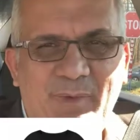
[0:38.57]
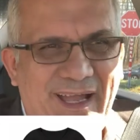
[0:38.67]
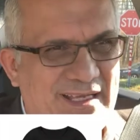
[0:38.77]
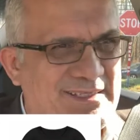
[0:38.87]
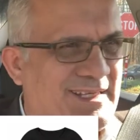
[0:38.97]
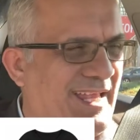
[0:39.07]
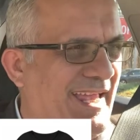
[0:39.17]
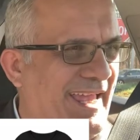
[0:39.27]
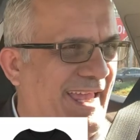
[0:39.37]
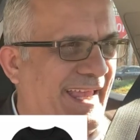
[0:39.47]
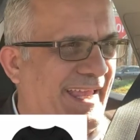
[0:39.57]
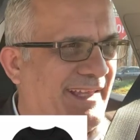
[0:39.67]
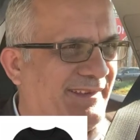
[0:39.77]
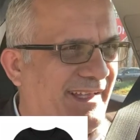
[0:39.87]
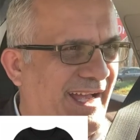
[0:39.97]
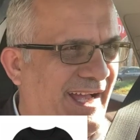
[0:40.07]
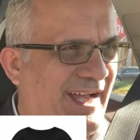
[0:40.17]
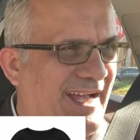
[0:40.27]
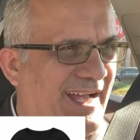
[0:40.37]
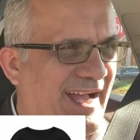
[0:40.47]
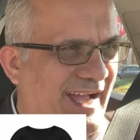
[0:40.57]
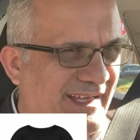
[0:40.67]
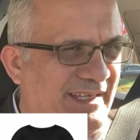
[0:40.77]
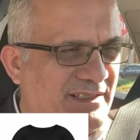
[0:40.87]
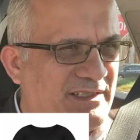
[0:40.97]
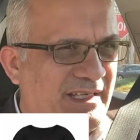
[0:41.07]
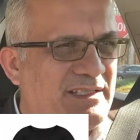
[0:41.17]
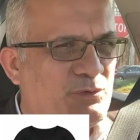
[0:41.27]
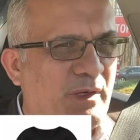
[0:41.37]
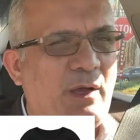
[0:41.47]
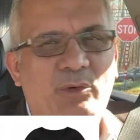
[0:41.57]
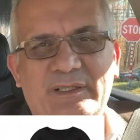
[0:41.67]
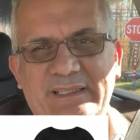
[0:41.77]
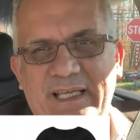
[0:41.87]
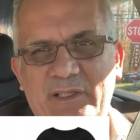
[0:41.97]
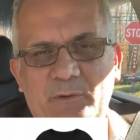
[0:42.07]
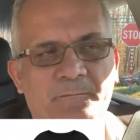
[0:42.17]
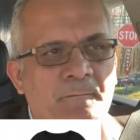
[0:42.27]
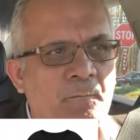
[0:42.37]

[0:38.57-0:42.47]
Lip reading: miles. And here's what I want to tell you.